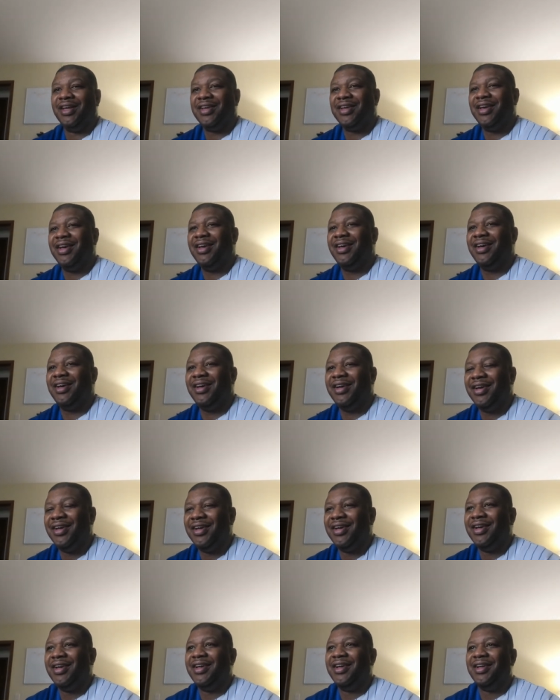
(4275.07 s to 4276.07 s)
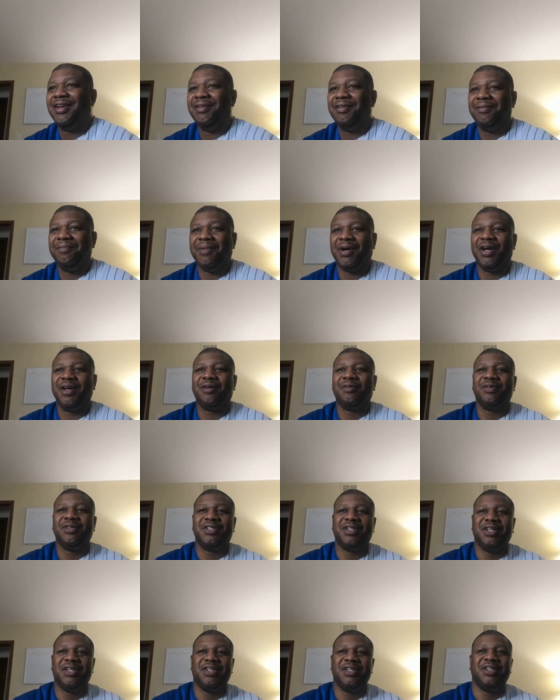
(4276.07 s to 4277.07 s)
yeah. Mike
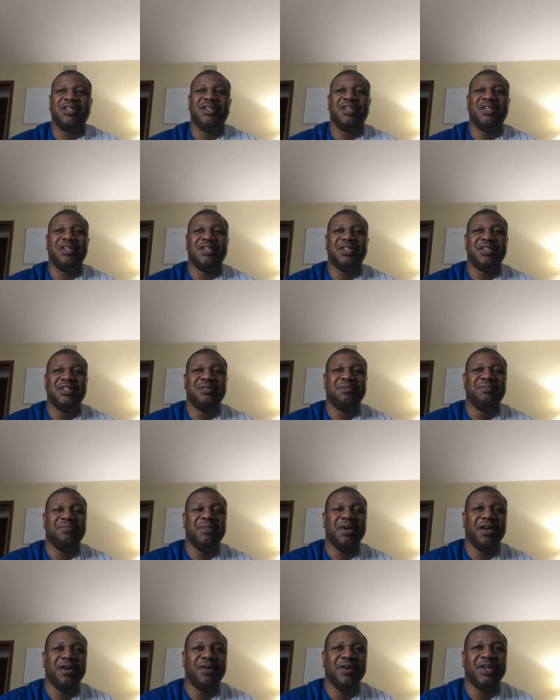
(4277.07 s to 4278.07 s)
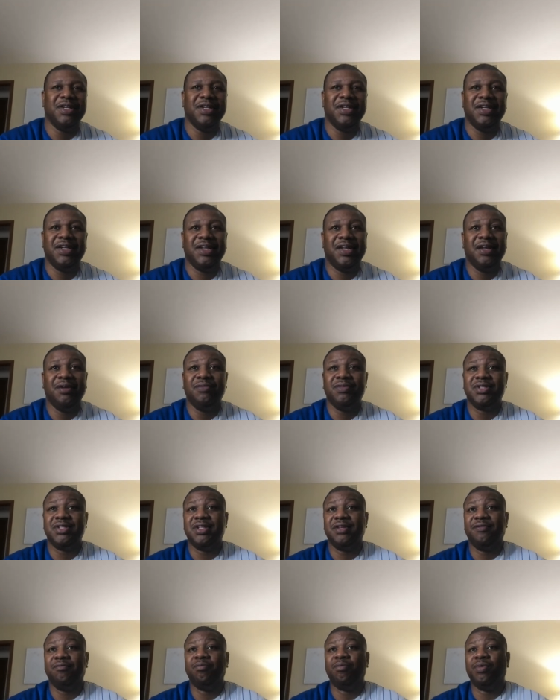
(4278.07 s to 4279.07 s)
Rotunda is married. He was
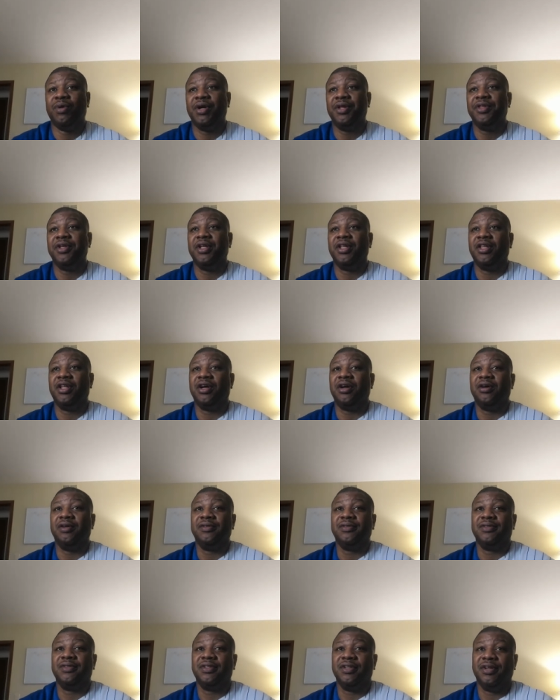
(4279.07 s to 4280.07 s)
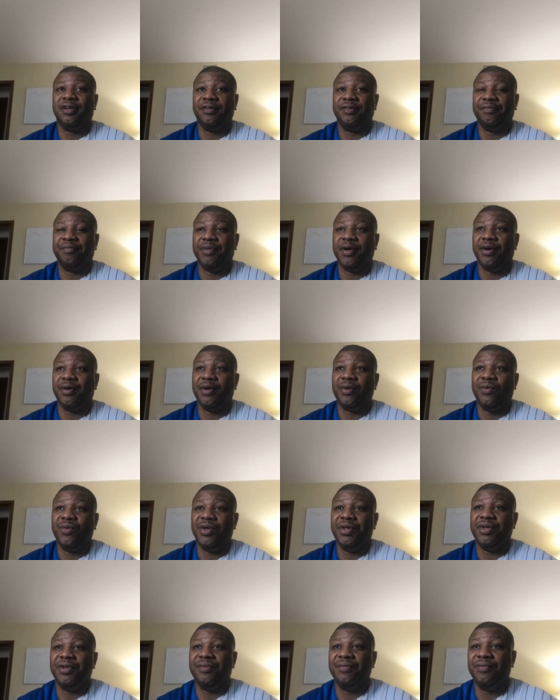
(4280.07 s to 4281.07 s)
the brother-in-law of Barry
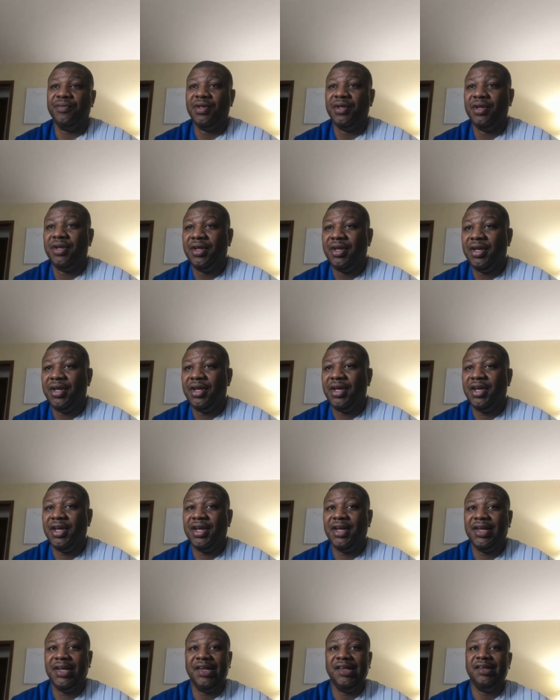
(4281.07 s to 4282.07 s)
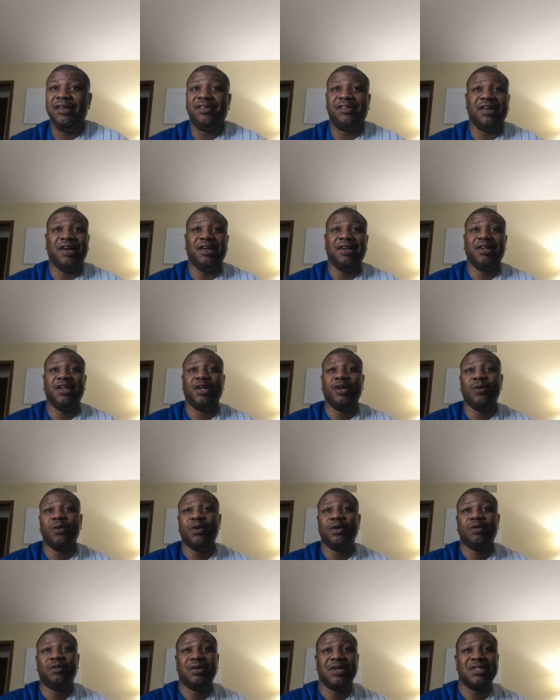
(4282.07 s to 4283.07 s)
Windham. And he decided to
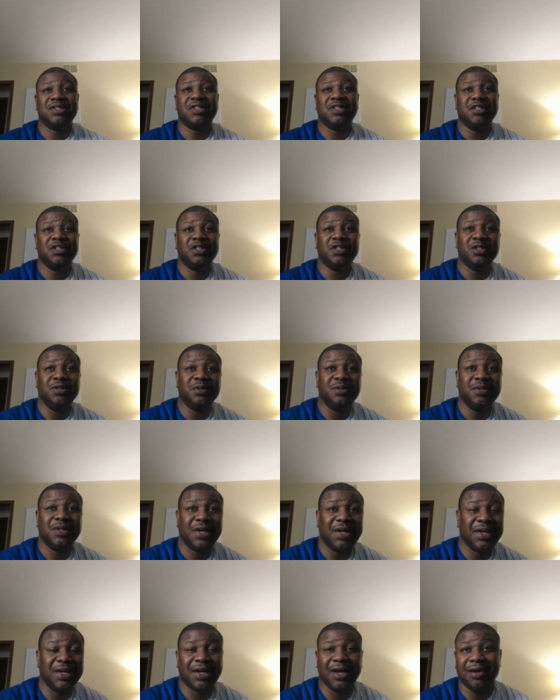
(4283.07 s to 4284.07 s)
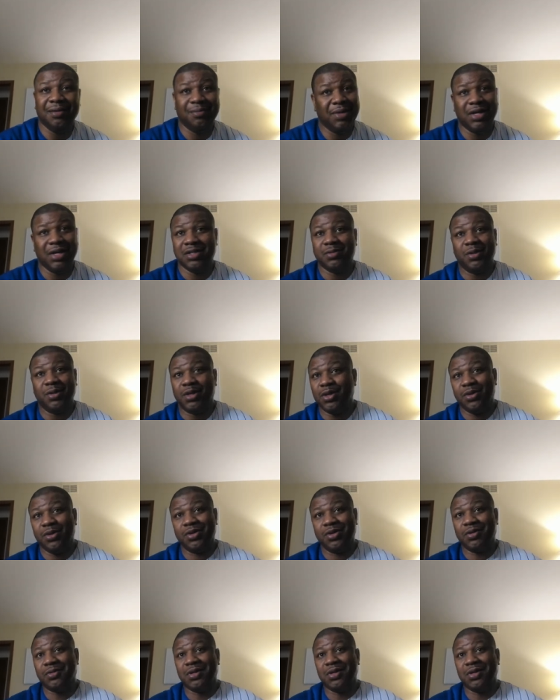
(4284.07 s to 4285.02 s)
go into wrestling too. Like, I might as well go into